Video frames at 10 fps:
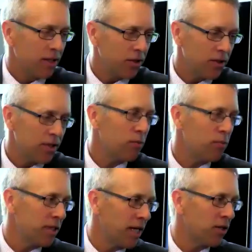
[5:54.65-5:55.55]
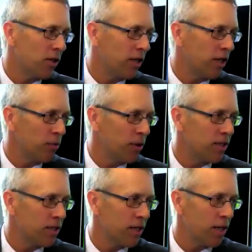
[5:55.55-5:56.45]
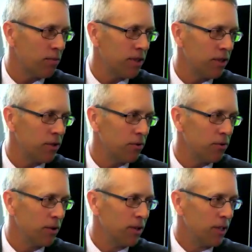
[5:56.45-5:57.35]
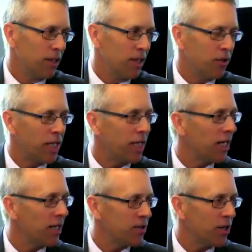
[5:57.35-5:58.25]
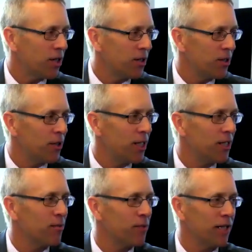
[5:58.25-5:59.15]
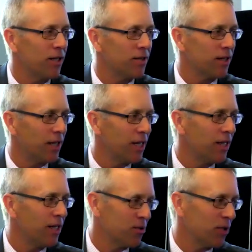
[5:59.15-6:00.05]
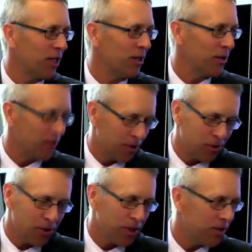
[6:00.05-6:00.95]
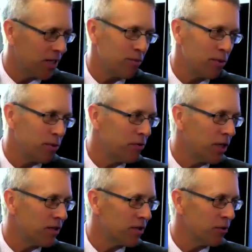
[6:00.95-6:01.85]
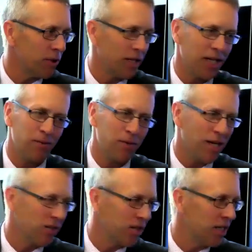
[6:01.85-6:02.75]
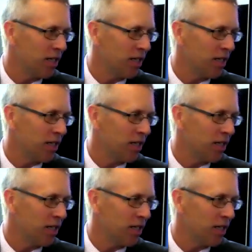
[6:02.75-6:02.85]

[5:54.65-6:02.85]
There's still potential there, but it's time to, like any stock, you need somebody else to like it as well, or it's time to move on. So we're kind of watching